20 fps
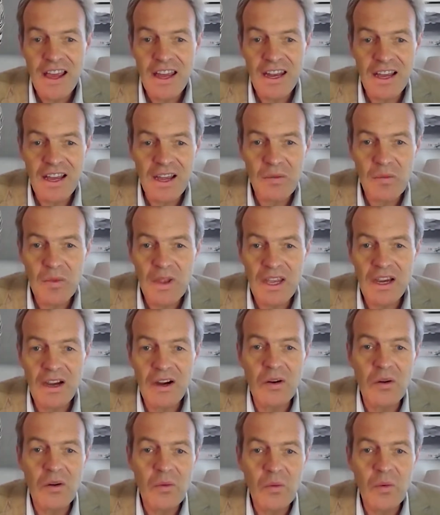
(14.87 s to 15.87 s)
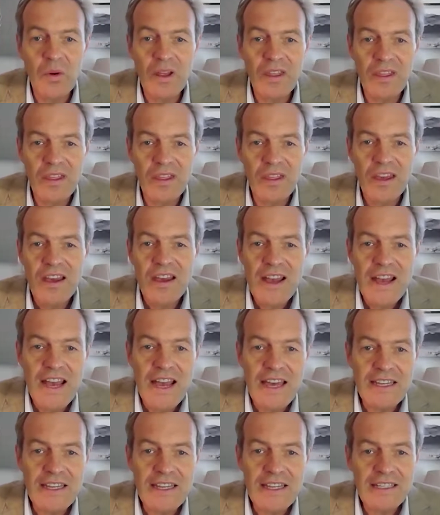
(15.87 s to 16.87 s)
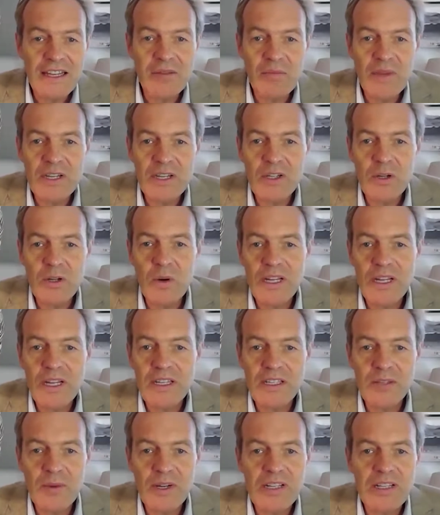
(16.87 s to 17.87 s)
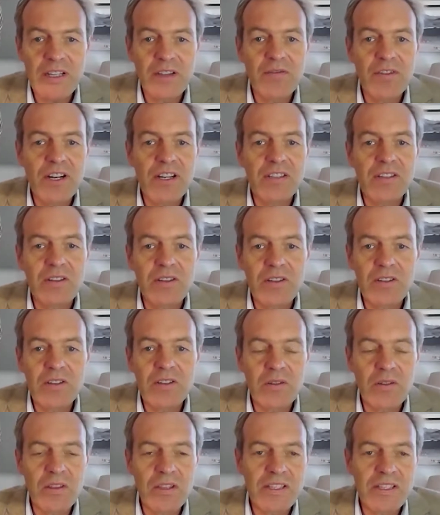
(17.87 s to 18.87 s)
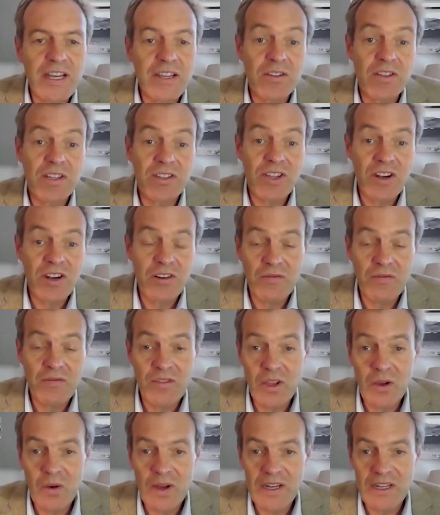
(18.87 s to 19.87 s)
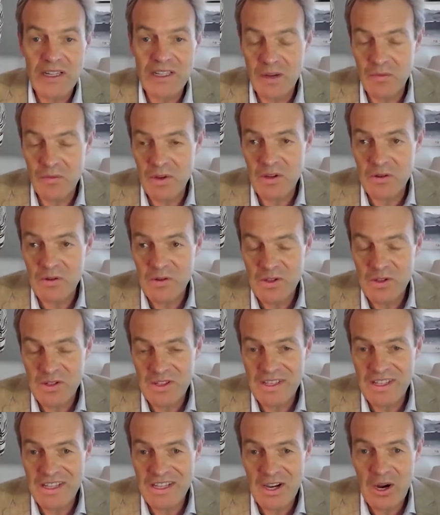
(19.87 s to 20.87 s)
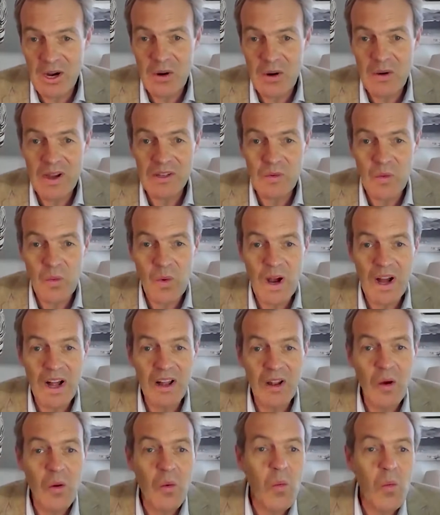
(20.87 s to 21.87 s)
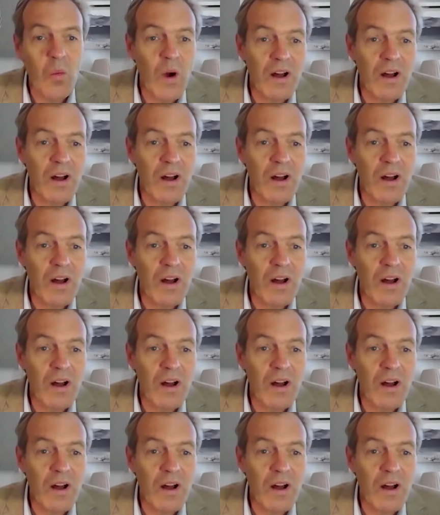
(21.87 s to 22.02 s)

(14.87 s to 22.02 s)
And I'm here with Anita Mendaretta, special advisor to the Secretary General of the UNWTO as well.